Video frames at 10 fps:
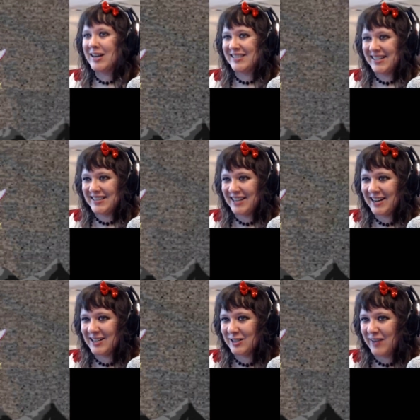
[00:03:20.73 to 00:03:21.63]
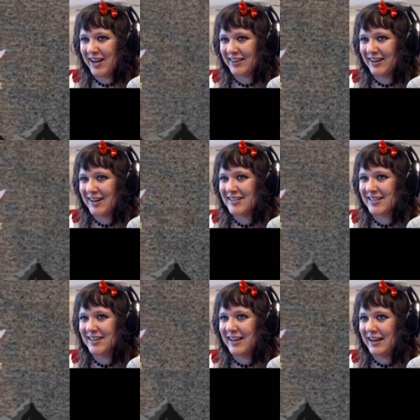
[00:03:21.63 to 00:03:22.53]
I see Tails back there. I
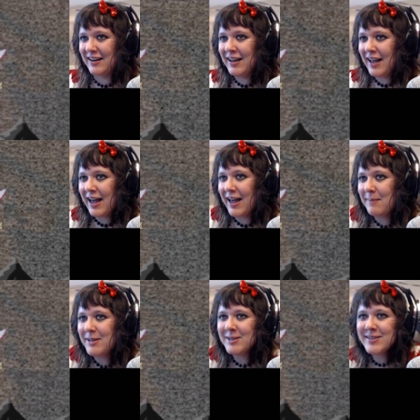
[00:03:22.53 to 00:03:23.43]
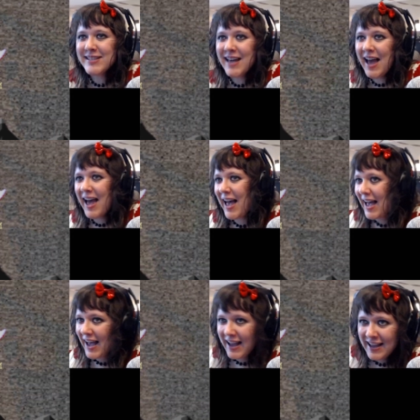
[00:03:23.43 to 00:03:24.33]
see that. That blue
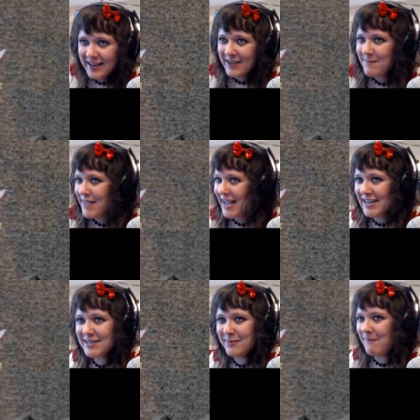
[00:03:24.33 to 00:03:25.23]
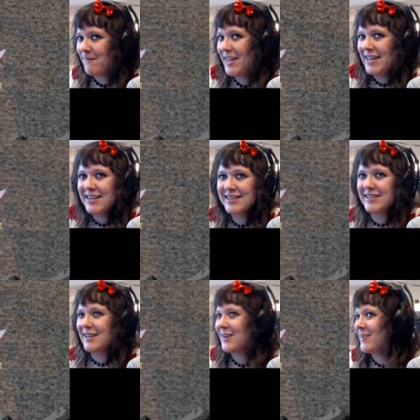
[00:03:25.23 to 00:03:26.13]
sky, it makes me feel
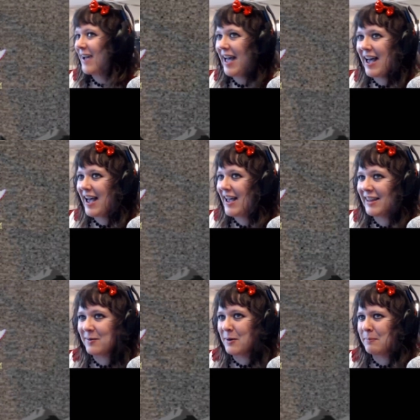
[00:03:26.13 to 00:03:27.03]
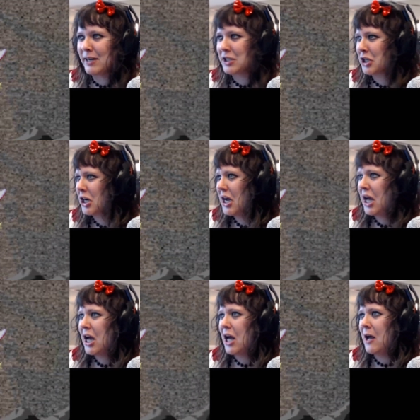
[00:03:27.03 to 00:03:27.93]
so high. That one picture.
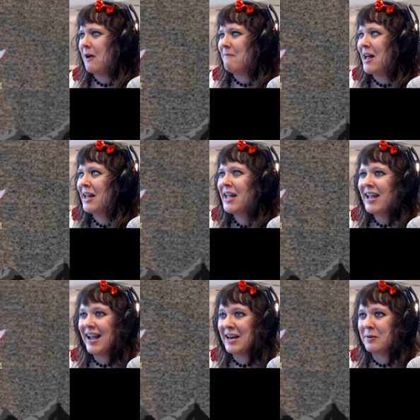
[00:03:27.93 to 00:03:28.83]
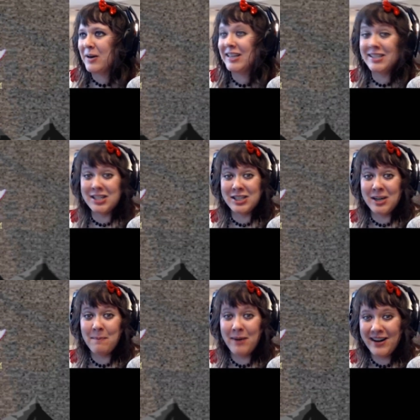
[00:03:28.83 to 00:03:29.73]
Um, anyway, let's just
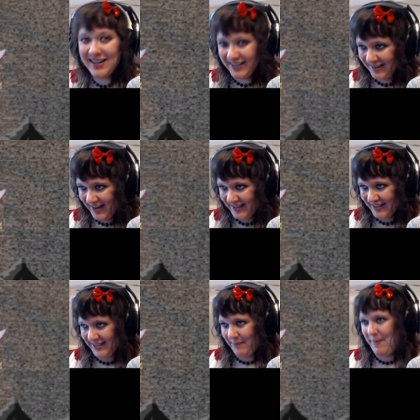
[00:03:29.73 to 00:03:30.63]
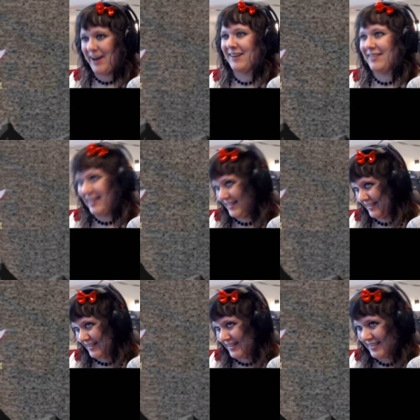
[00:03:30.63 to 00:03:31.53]
jump right in. You guys just sit back, relax,
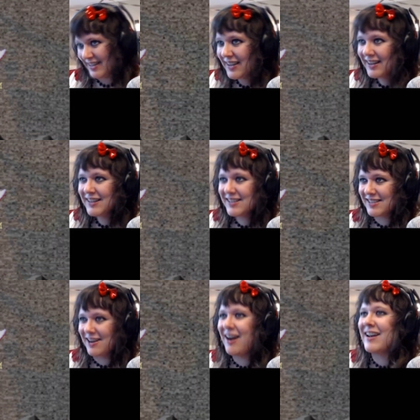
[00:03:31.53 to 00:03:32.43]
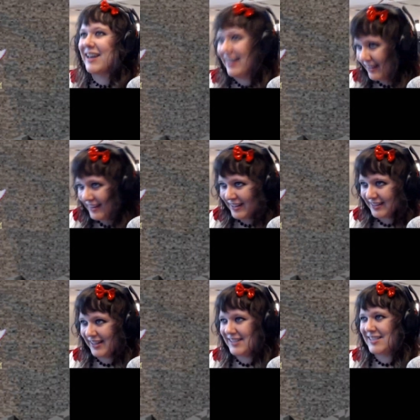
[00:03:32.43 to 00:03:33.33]
and let's... Sonic!
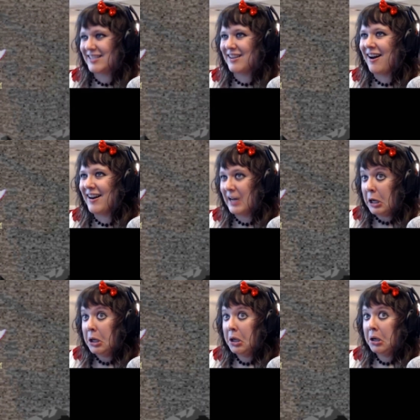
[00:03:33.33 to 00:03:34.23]
Let's Sonic!